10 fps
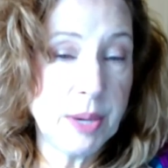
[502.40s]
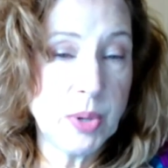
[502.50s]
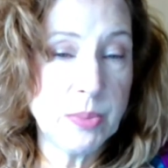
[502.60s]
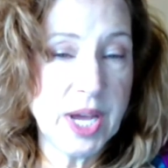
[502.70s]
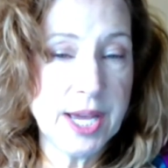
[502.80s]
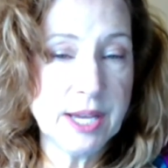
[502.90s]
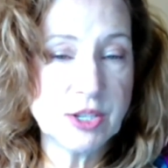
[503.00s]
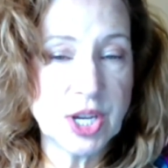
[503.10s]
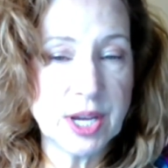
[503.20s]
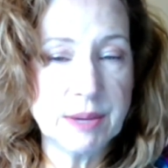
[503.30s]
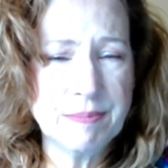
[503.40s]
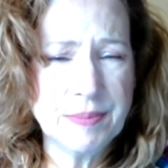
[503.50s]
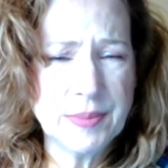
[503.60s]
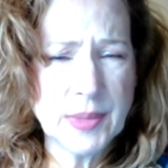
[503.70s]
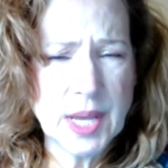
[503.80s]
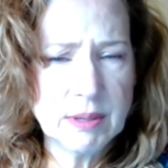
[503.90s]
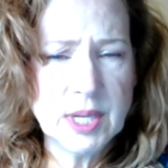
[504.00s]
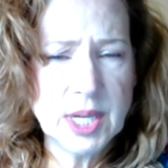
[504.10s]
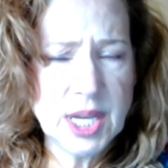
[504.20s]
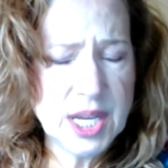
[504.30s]
fibromyalgia.
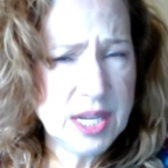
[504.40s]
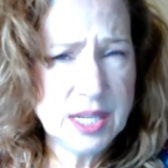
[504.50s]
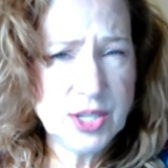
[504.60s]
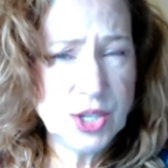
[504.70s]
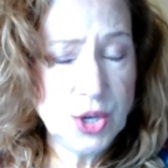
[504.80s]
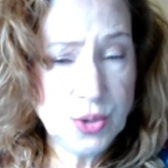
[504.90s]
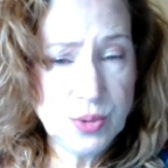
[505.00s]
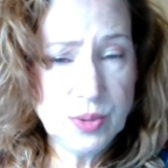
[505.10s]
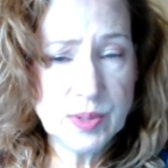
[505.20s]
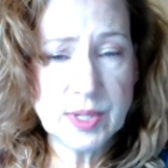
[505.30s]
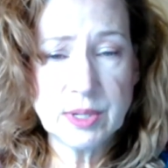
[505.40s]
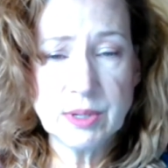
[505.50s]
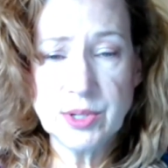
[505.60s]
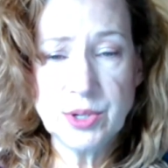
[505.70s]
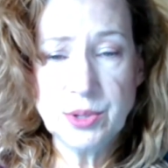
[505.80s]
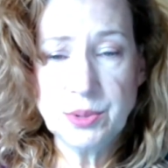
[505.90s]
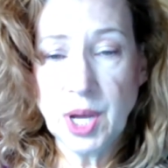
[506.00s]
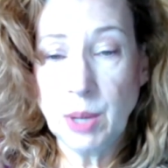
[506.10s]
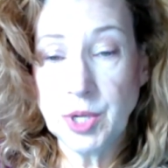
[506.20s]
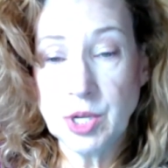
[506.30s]
It is used to
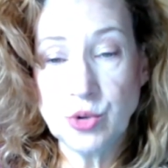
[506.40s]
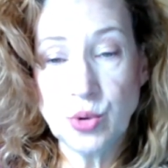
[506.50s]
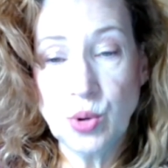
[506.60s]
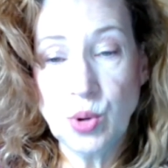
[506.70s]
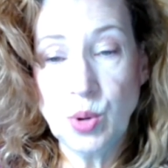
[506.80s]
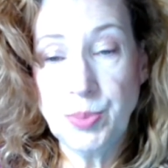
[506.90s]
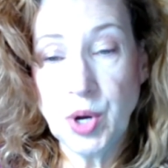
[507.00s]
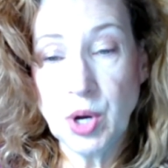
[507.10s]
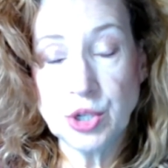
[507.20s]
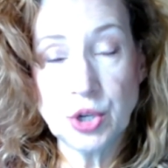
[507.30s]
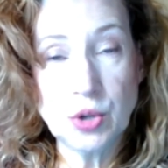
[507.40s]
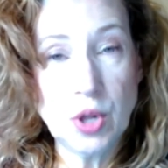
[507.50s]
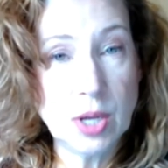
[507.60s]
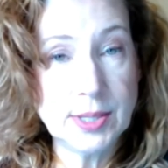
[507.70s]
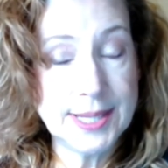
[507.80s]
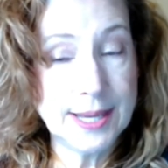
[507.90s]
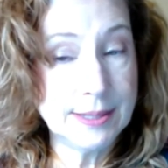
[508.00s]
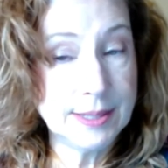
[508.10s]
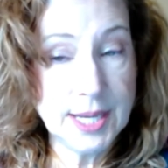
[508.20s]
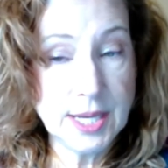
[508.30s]
help control partial
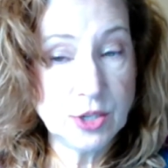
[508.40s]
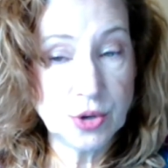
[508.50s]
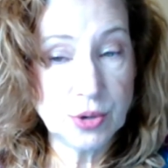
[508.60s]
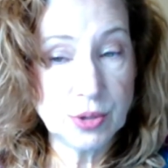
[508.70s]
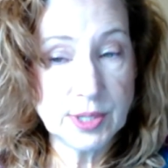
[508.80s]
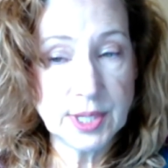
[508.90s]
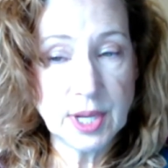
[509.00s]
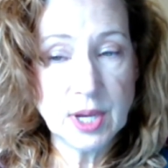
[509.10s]
onset seizures